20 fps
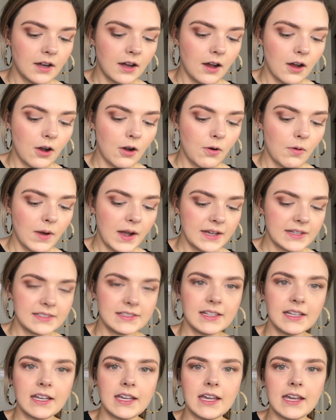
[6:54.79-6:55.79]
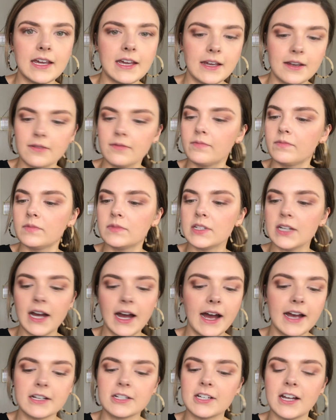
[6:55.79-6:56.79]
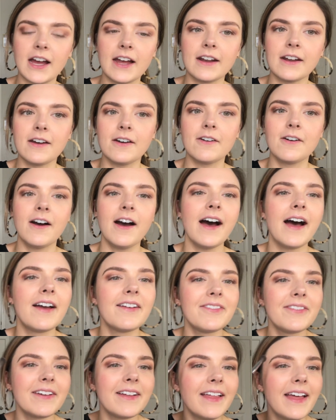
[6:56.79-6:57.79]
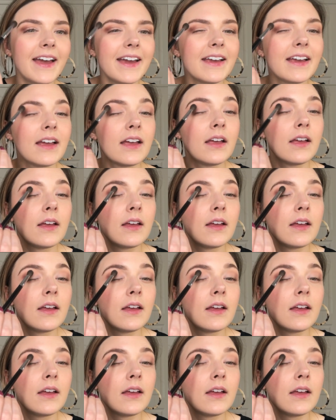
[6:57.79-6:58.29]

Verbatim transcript: always the key to eyeshadow, I feel like